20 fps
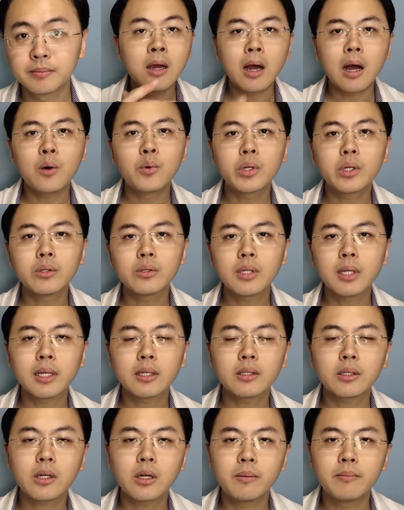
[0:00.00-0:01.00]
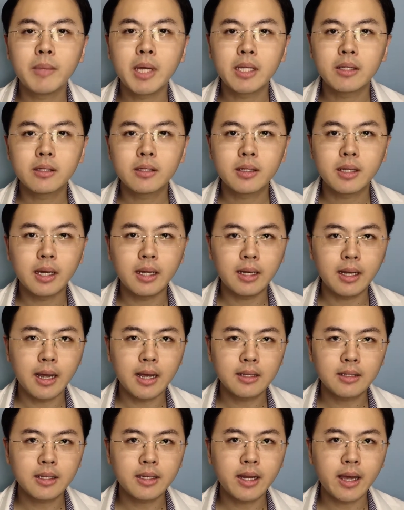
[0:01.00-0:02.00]
I would also like to comment that
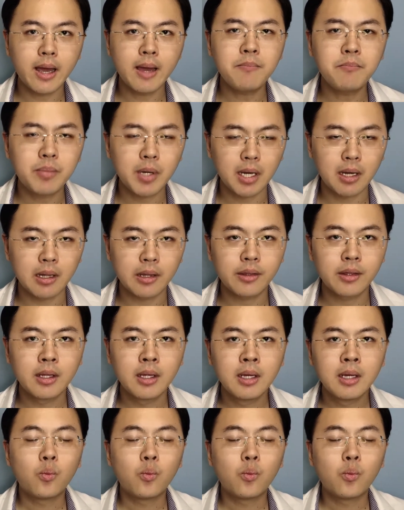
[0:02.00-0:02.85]
as an empath,